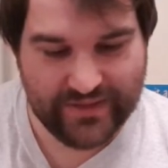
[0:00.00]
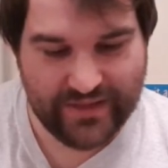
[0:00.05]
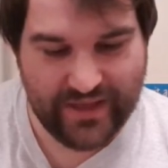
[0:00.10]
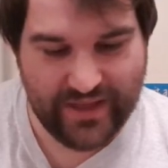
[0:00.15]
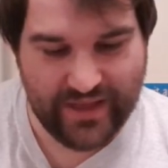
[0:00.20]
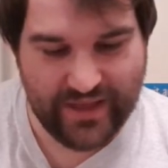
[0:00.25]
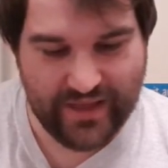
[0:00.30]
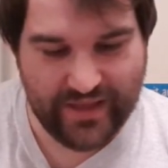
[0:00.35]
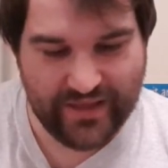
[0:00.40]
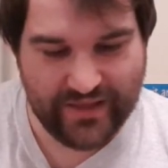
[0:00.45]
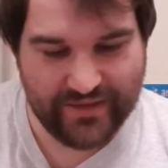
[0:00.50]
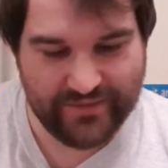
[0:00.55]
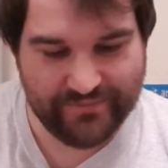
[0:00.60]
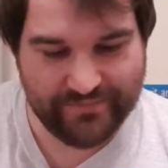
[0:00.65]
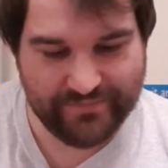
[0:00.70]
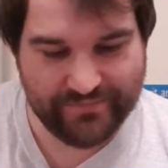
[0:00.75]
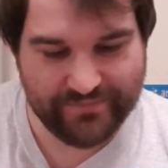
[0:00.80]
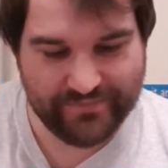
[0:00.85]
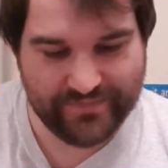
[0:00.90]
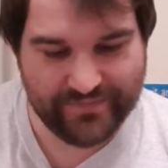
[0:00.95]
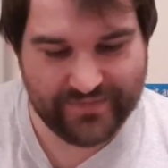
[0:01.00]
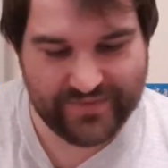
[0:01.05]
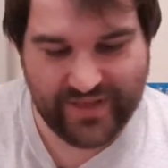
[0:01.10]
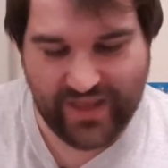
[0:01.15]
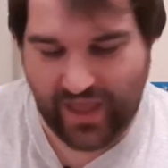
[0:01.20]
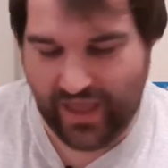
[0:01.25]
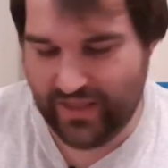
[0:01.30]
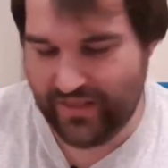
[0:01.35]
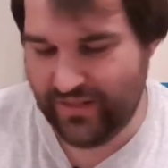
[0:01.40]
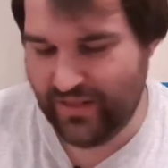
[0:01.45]
So
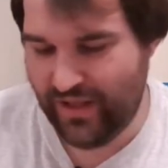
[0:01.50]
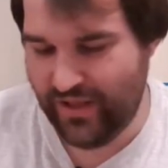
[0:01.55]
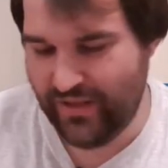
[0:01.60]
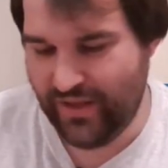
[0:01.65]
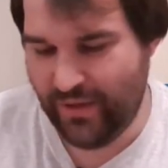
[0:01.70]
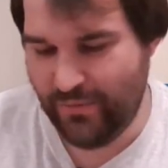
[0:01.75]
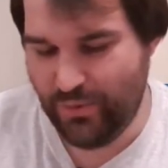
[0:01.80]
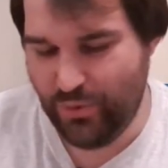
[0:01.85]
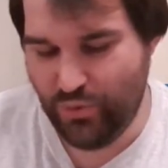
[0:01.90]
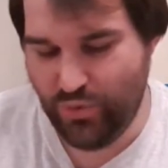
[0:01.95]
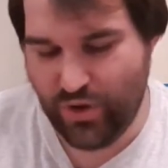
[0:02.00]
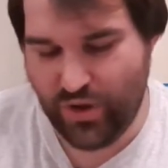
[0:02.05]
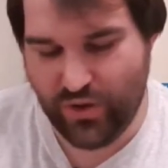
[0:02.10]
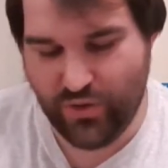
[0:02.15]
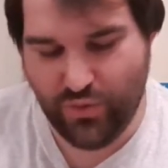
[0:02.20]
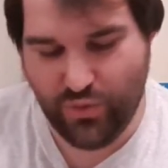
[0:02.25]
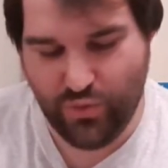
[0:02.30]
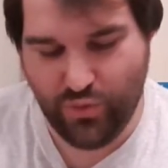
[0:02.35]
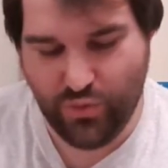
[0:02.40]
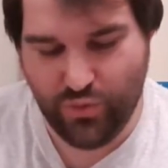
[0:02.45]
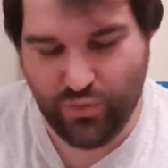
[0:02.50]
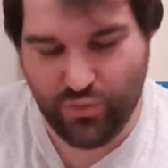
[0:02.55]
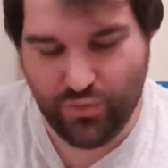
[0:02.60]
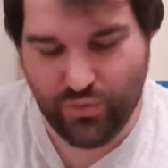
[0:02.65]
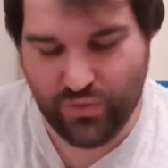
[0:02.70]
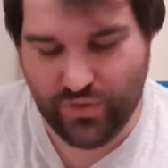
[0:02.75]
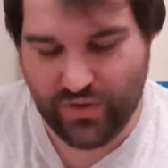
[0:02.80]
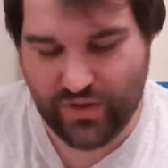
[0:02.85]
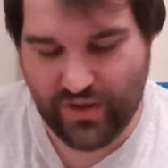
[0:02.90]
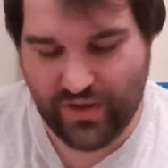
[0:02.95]
yeah, that'd be really cool.
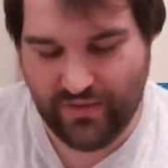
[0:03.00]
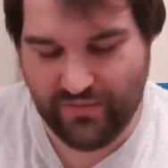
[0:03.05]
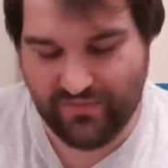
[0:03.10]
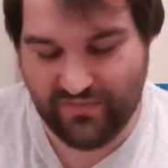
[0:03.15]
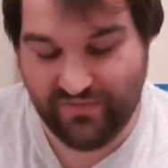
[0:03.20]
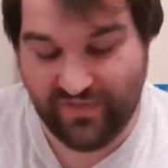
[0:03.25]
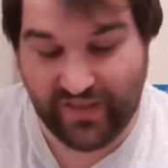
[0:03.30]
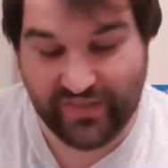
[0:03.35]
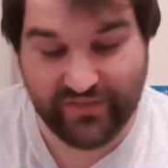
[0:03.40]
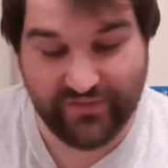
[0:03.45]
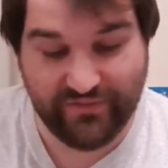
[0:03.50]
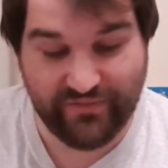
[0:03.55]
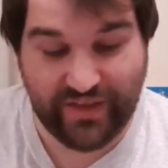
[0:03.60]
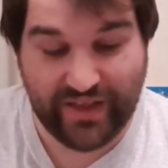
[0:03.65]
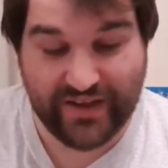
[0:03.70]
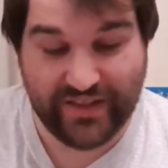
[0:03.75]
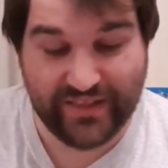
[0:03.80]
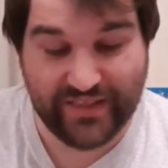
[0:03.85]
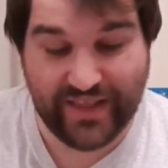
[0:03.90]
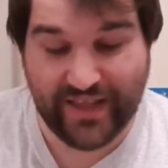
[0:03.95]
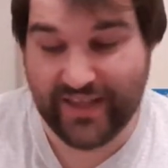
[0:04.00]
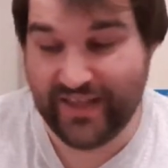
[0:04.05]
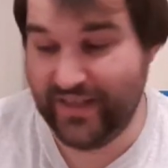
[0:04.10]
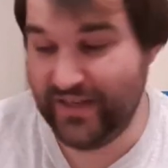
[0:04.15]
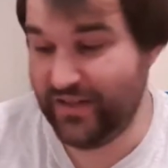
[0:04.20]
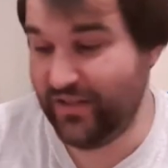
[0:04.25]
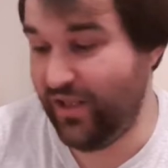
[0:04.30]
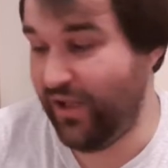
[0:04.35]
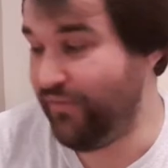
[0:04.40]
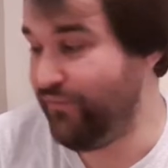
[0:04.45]
The fact that they've added that
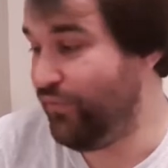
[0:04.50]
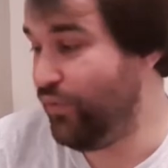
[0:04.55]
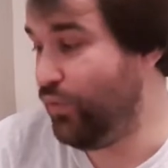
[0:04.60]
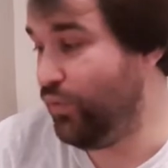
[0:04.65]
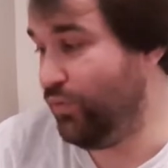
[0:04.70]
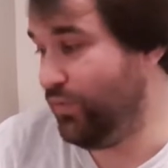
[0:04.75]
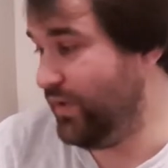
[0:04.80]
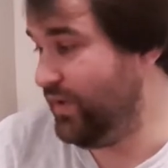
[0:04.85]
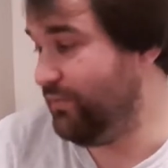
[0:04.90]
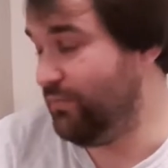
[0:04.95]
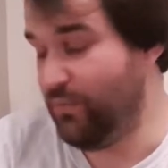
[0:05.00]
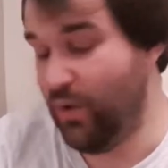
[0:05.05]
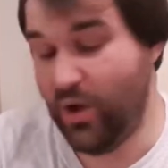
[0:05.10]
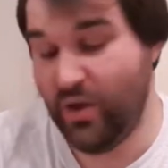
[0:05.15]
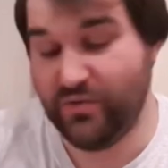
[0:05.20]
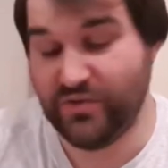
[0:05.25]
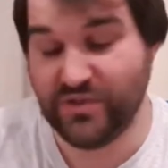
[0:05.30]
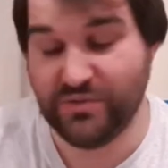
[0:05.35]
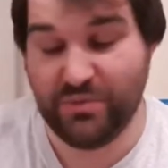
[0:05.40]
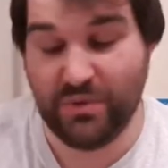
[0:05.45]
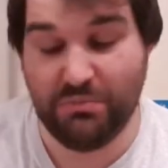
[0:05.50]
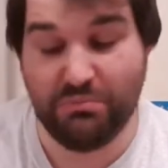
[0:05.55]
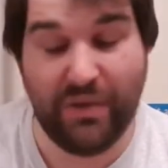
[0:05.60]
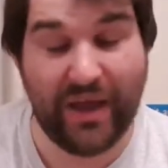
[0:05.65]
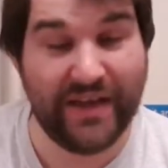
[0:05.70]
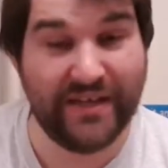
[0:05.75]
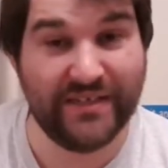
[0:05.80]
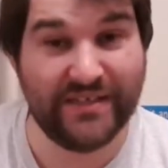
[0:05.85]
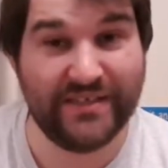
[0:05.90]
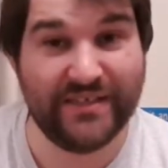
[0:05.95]
in, and I thought it might have just been
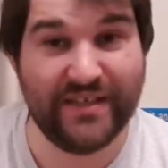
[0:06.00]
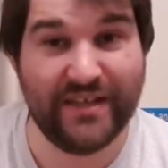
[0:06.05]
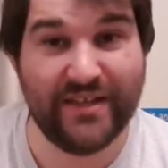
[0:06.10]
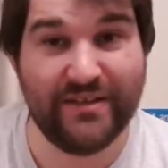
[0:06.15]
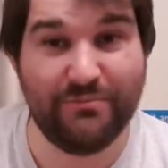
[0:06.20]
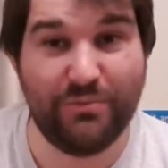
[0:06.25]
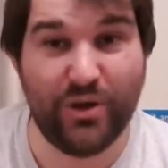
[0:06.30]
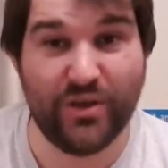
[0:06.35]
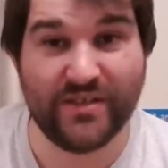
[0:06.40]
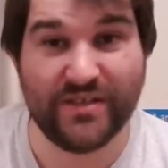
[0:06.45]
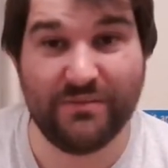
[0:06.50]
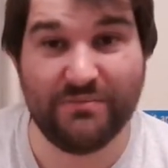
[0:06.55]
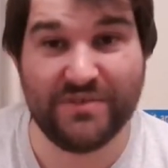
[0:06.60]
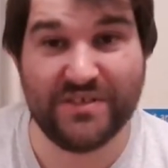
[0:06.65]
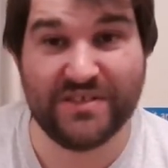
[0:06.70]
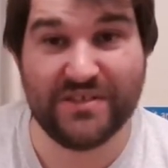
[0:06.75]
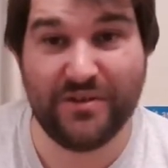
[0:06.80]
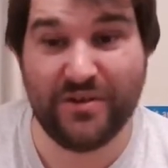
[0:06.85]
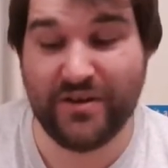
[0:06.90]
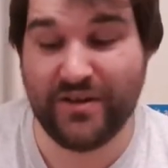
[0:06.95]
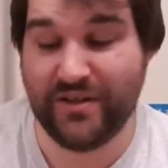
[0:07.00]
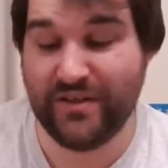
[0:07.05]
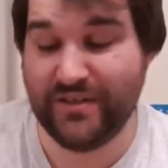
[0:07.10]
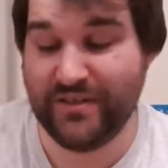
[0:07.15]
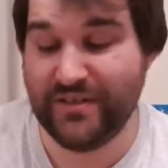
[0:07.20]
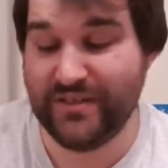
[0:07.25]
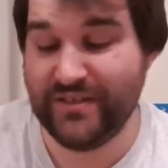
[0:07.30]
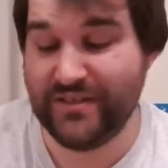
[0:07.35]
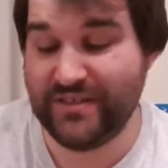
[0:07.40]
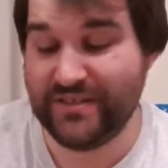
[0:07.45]
painted in by some designer.
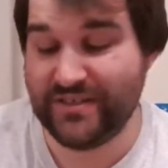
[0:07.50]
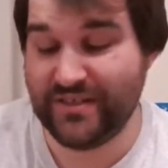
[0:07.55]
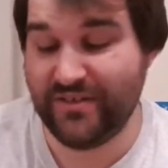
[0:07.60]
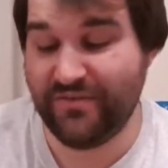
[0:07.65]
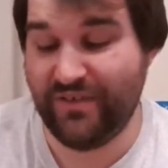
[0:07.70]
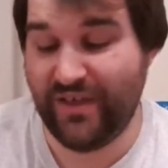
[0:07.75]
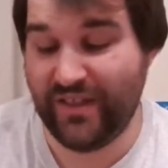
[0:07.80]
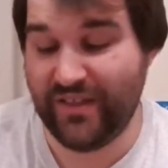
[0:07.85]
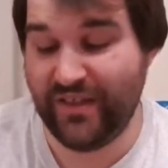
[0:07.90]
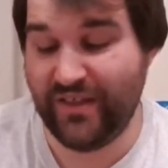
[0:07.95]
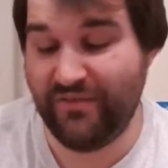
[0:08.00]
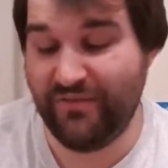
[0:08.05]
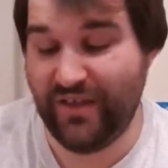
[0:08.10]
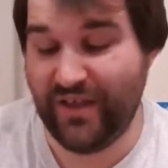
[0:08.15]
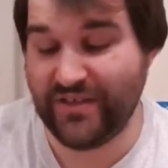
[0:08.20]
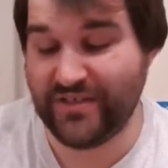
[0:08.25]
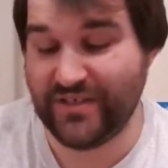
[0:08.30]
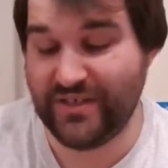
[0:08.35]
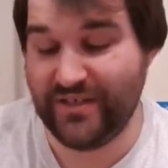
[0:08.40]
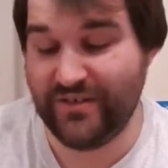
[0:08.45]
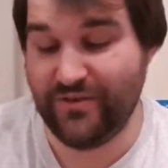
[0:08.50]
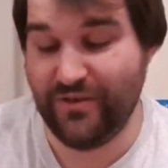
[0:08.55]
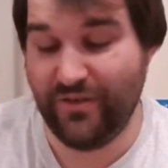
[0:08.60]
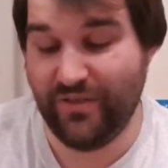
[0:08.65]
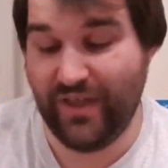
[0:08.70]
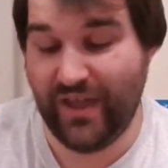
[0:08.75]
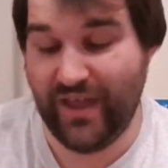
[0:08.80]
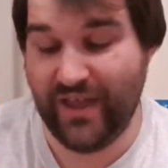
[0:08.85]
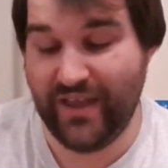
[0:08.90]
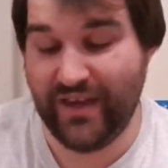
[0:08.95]
So the fact that they've actually got
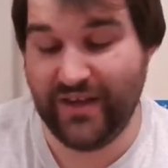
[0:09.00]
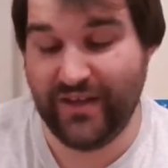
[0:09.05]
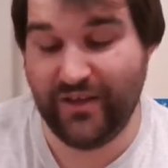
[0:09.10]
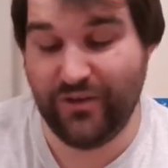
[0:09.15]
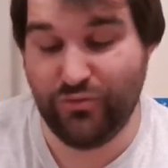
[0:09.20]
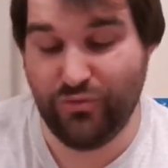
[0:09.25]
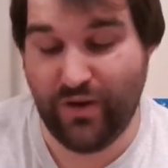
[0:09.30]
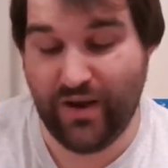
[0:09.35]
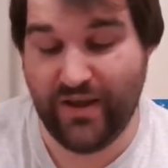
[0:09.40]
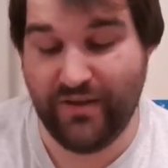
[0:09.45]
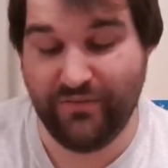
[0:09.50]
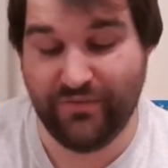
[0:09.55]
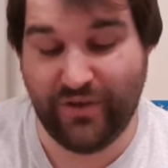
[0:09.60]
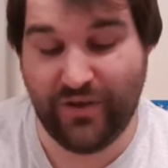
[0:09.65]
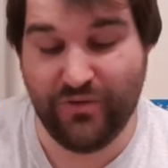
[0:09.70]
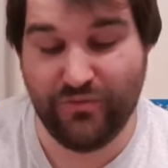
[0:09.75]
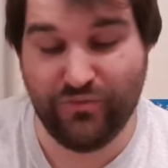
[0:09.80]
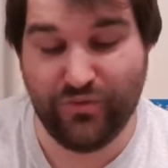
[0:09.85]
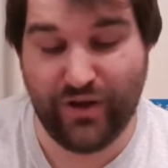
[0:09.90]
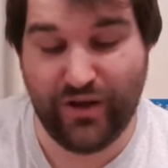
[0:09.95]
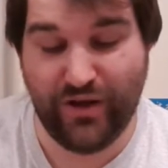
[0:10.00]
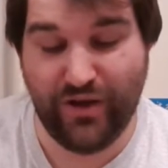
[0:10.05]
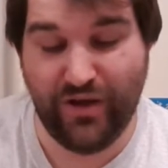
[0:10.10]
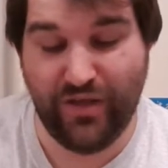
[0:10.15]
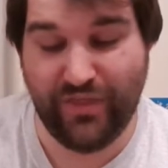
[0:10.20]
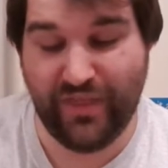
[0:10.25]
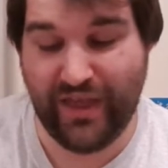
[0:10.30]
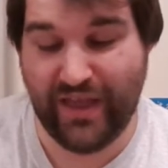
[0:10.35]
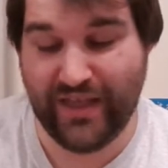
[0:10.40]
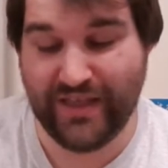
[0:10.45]
that in engraved, I really
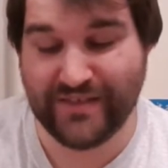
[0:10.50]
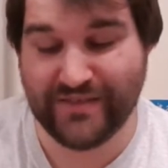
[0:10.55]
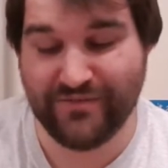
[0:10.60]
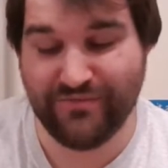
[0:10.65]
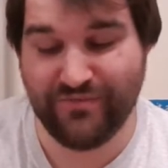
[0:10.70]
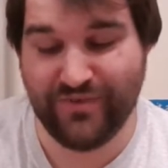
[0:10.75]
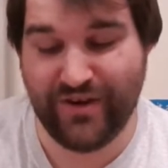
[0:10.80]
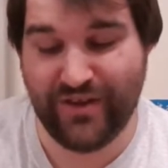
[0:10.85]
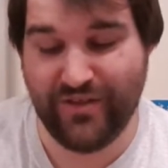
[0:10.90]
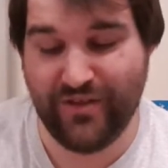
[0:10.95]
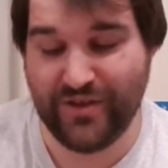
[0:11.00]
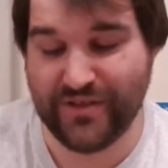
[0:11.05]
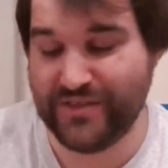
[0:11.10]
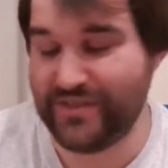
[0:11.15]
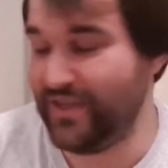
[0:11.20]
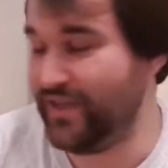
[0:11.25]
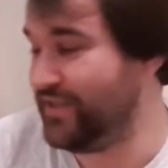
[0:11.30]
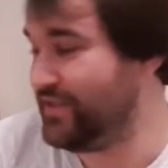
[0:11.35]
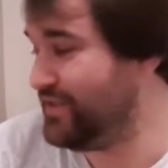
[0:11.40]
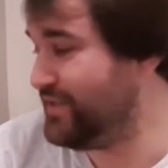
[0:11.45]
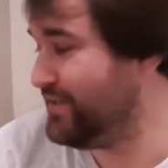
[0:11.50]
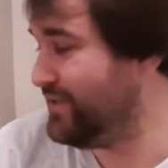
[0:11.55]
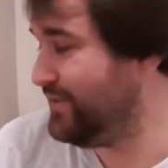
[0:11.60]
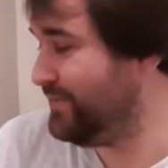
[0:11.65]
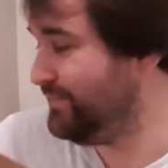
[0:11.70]
like that. That's a really nice touch.